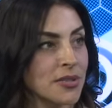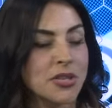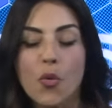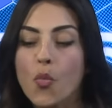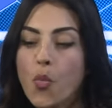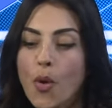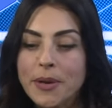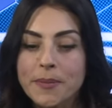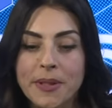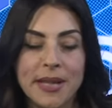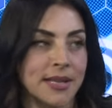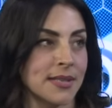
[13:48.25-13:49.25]
There's not one
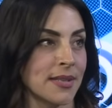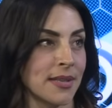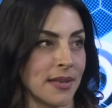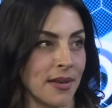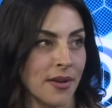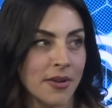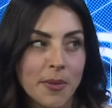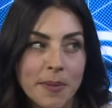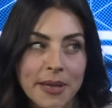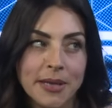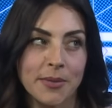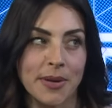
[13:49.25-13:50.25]
place on our
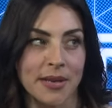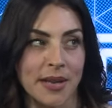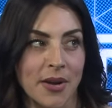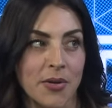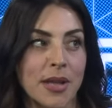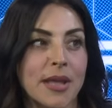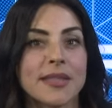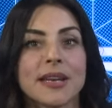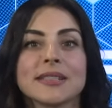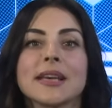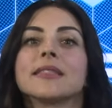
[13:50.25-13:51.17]
planet right now that has,